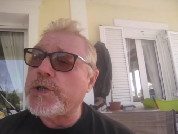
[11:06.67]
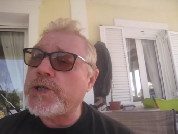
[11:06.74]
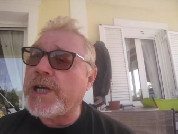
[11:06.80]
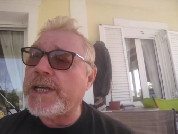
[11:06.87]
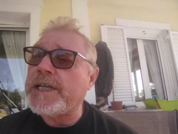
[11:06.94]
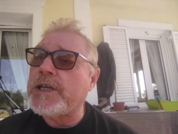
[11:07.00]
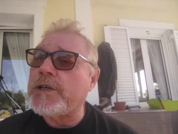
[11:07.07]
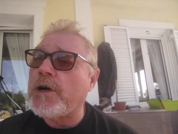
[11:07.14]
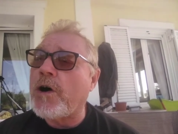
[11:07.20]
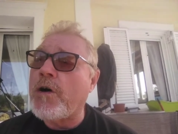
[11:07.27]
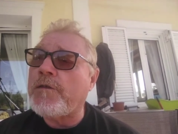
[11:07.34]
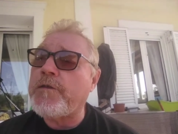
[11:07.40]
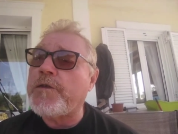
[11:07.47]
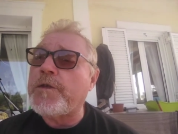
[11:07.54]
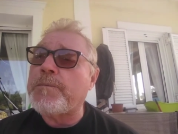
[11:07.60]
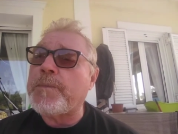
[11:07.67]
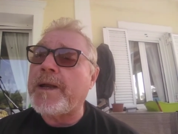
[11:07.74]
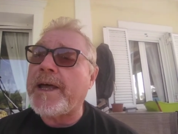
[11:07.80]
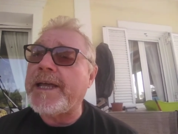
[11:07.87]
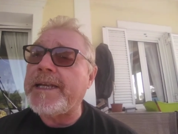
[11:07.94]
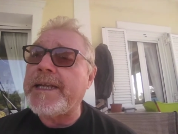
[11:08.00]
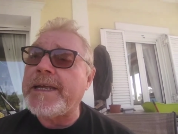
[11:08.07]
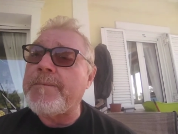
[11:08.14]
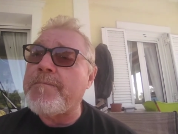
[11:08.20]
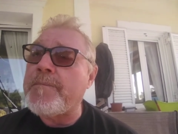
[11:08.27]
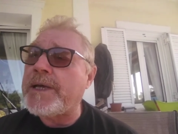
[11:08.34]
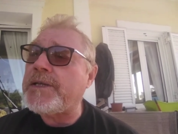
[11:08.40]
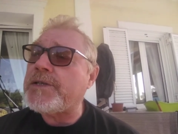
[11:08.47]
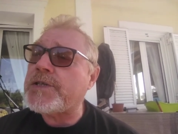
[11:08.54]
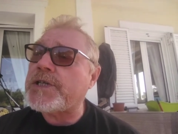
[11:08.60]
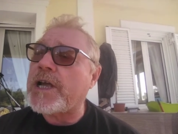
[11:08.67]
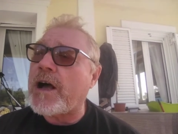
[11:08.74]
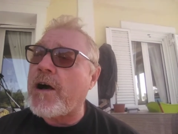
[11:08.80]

taken off the plane in Minsk